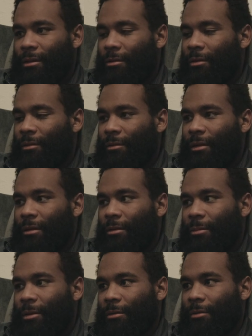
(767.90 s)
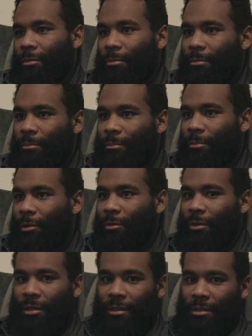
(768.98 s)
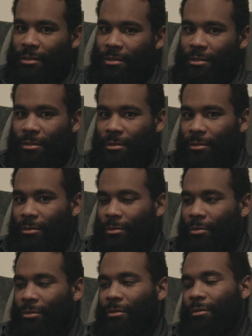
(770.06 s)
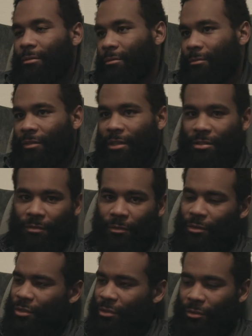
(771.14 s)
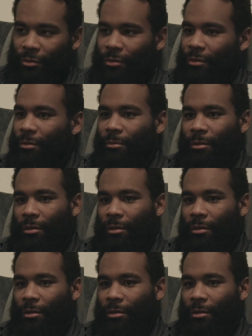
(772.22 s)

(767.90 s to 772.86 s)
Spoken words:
They don't even care about their employees, or vice versa, or